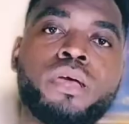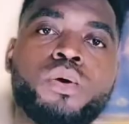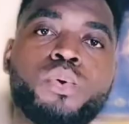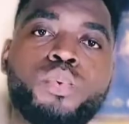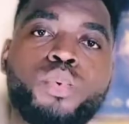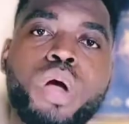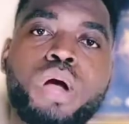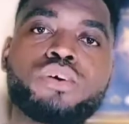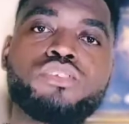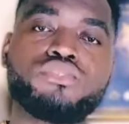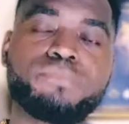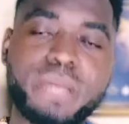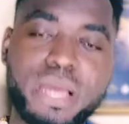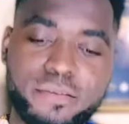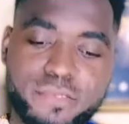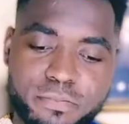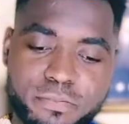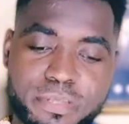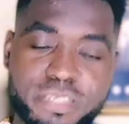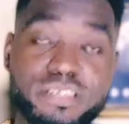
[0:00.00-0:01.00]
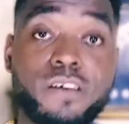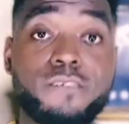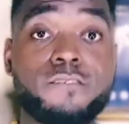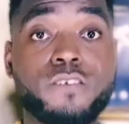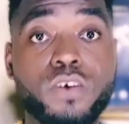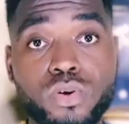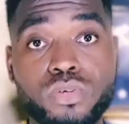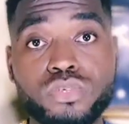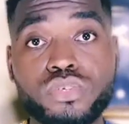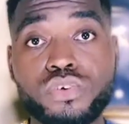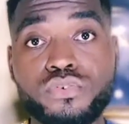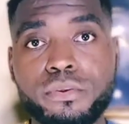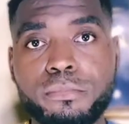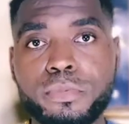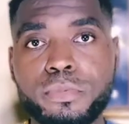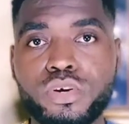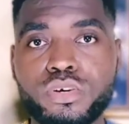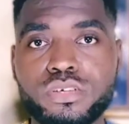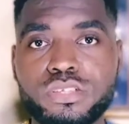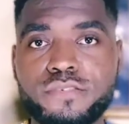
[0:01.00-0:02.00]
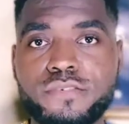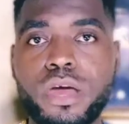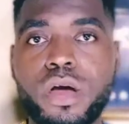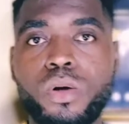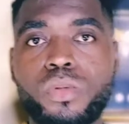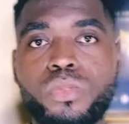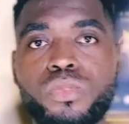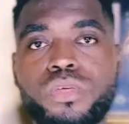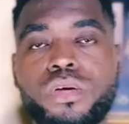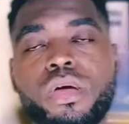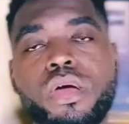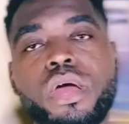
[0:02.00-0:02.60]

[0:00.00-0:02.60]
We're going to be having special focus on reproductive health.